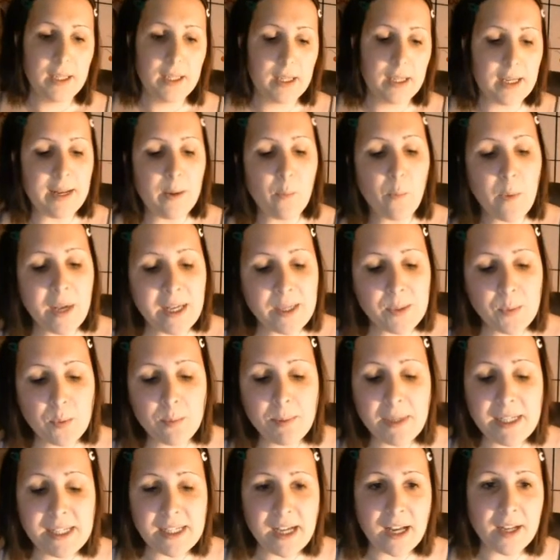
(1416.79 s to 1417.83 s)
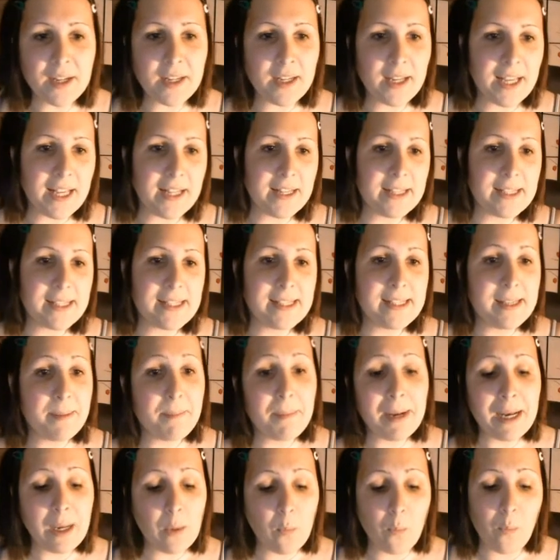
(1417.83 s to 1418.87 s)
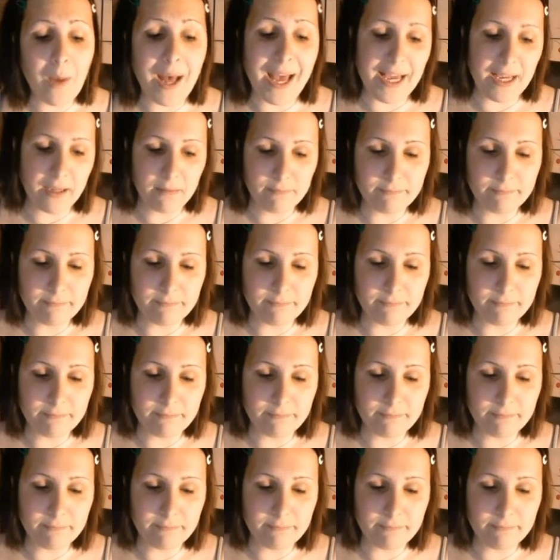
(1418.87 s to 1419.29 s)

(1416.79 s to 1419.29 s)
Now wings will be done in a similar way.